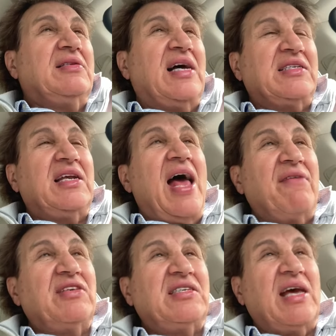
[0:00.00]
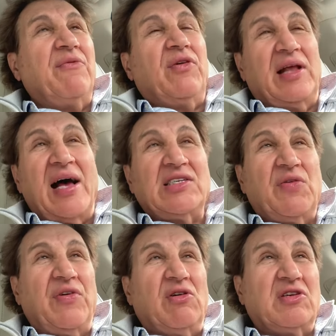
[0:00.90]
doesn't have the same
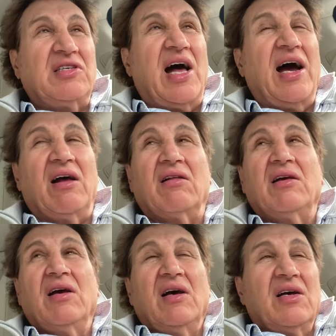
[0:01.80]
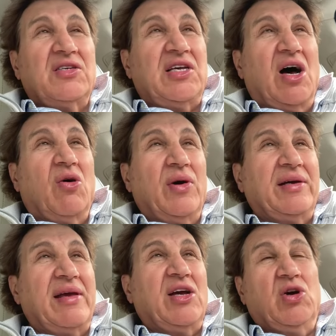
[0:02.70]
philosophy or style. So
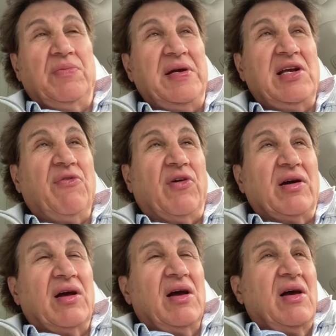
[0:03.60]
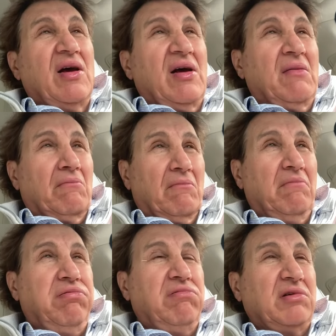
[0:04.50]
it, it could be
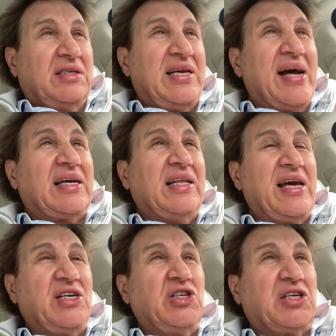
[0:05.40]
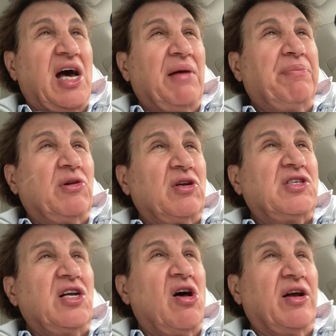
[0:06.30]
different. Secondly, I just got a
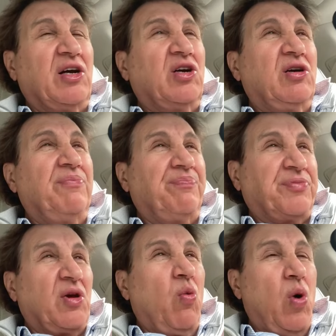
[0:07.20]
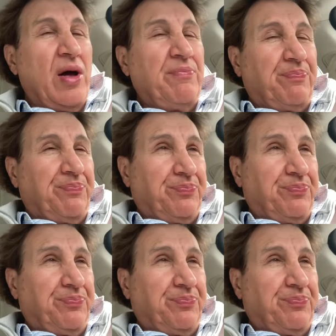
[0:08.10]
bulletin on a one